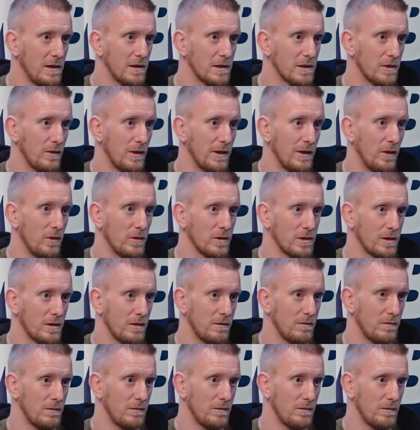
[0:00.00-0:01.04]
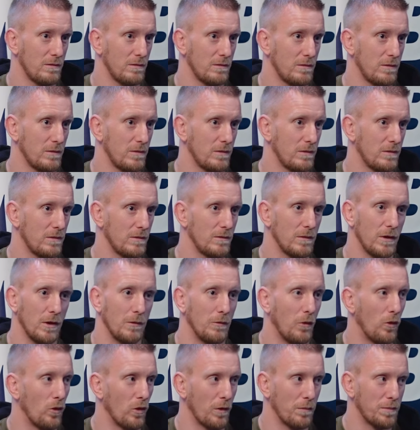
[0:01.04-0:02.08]
So he knows the,
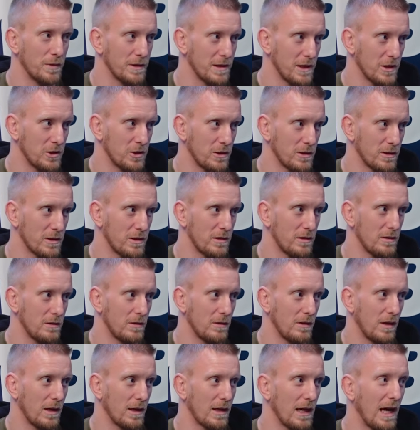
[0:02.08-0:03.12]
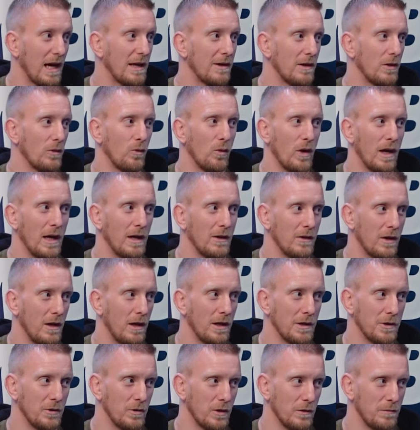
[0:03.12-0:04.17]
all the positions, like the way that
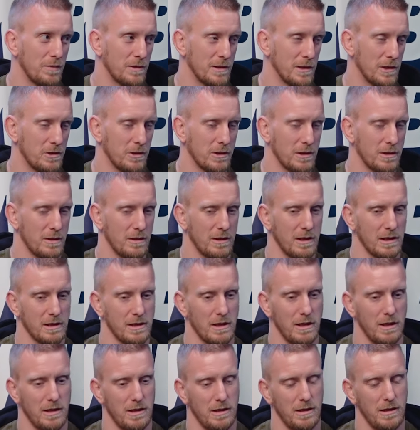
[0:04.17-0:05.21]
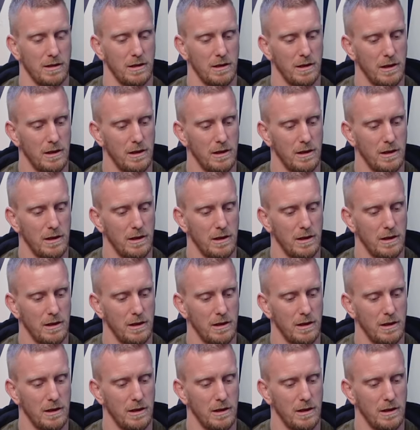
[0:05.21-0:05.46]
I do the positions and things like that.